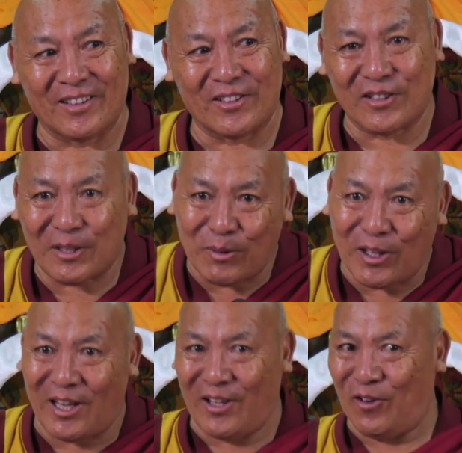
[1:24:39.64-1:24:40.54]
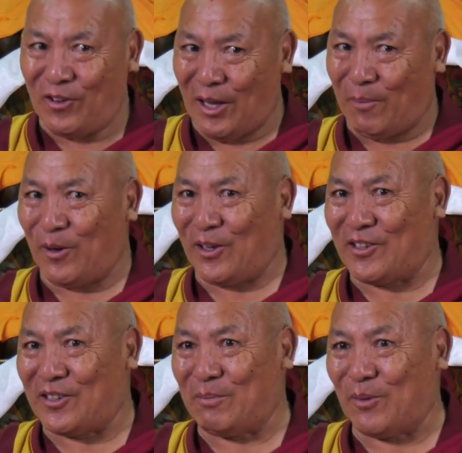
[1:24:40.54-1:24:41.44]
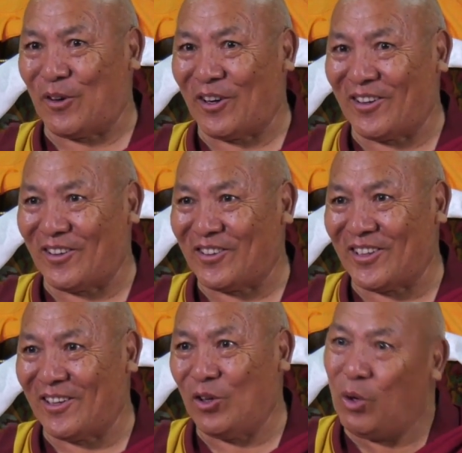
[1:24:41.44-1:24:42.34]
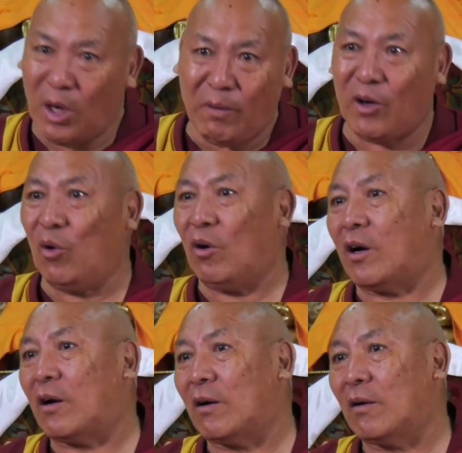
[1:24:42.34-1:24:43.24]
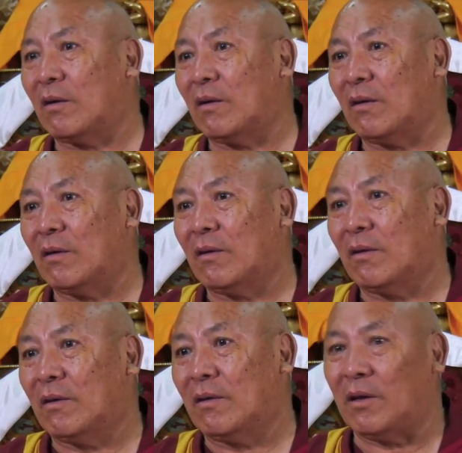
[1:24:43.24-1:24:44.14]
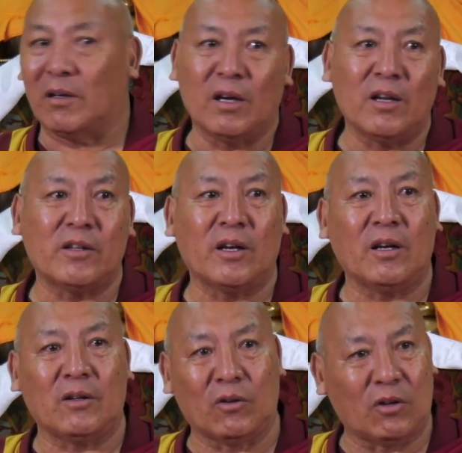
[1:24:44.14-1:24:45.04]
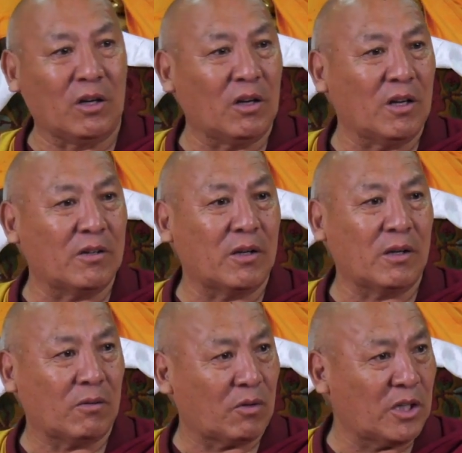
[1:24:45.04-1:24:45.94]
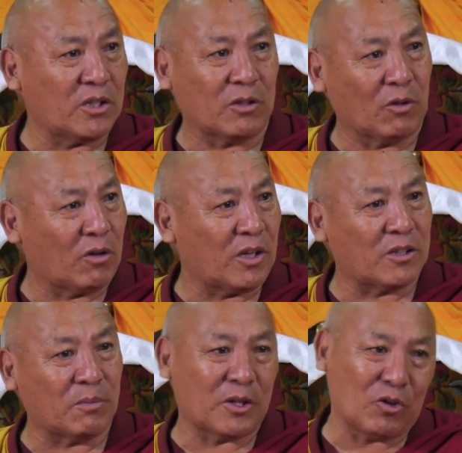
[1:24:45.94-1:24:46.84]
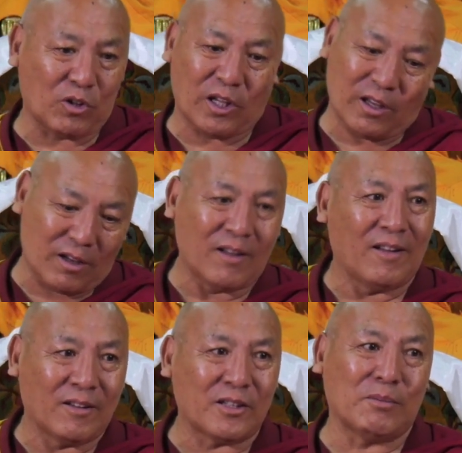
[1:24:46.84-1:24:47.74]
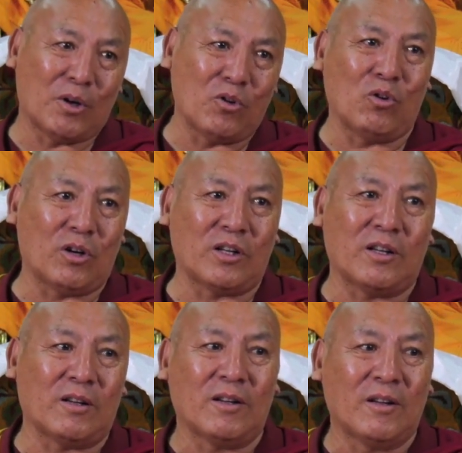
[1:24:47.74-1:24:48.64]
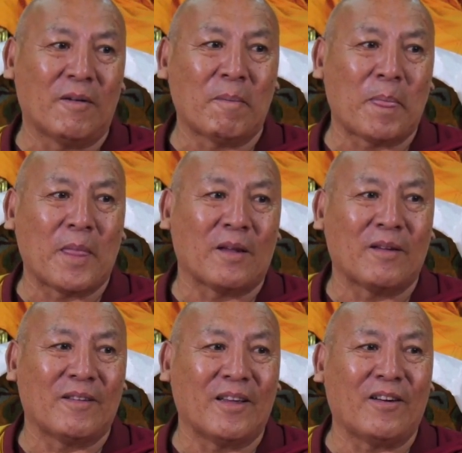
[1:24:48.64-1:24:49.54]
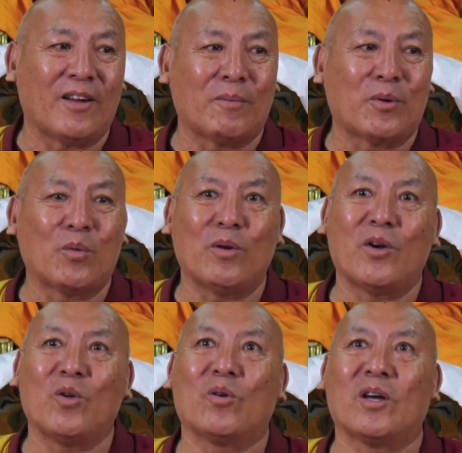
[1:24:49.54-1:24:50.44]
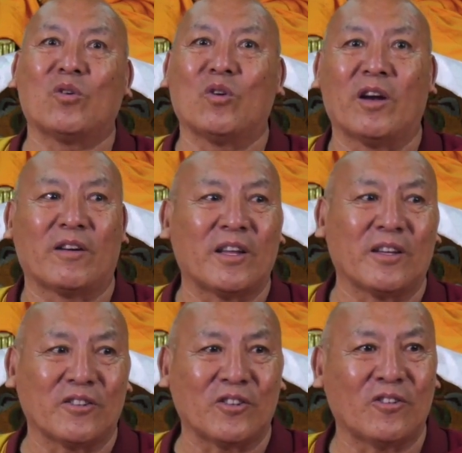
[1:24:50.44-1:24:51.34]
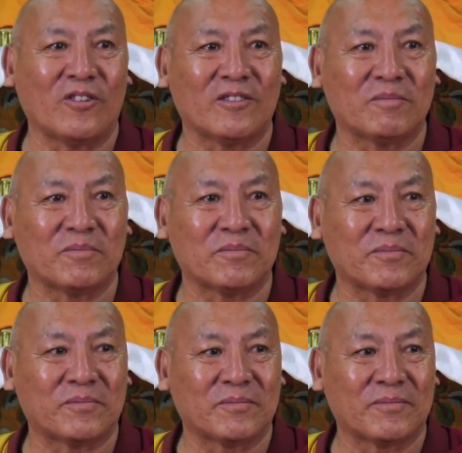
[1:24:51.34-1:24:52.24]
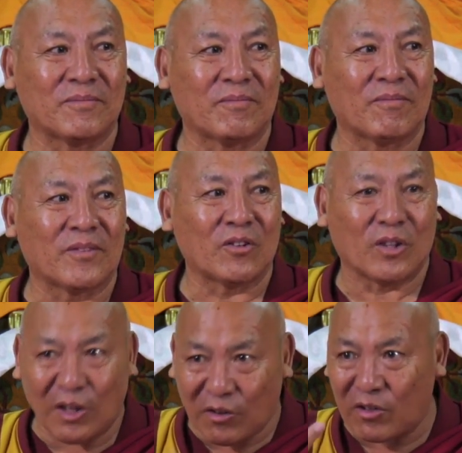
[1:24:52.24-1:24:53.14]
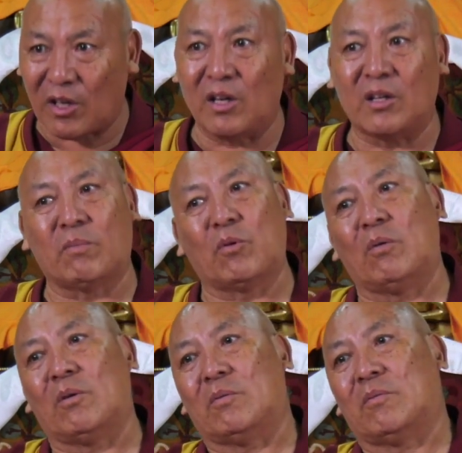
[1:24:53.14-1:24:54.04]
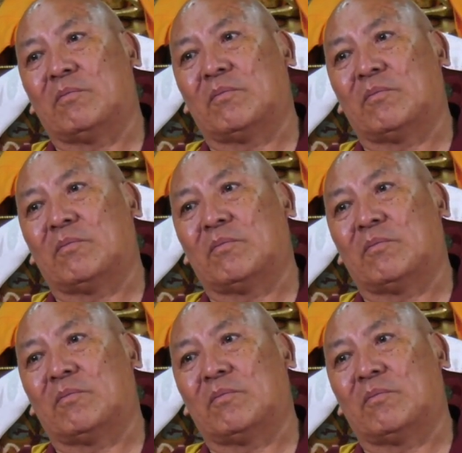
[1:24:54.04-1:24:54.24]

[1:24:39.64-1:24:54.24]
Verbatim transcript: This is something I do, therefore it is important, you see. Whoever you are, intelligent, not intelligent, rich, not rich, but you think somehow you are the area from where you calculate things, you know. So that is really the problem.